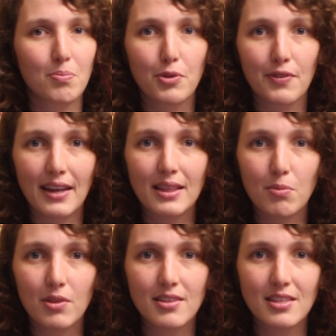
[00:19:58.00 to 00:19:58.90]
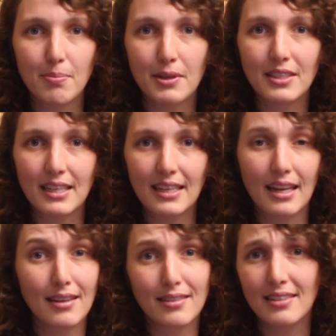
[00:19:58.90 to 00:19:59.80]
provide them with stability
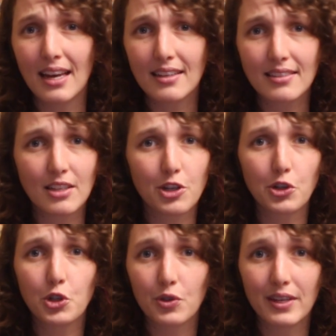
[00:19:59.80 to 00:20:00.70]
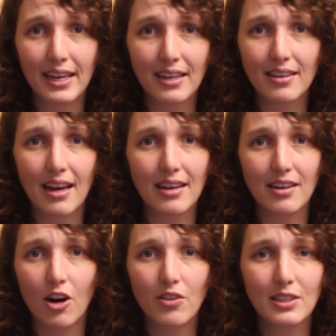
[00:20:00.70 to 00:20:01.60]
and sex and nurturing
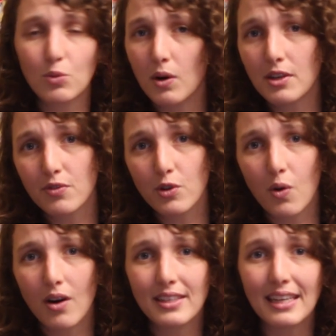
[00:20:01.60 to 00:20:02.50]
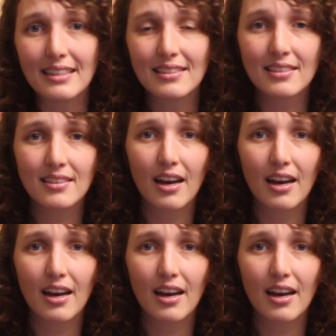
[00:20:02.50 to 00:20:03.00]
and all these wonderful qualities.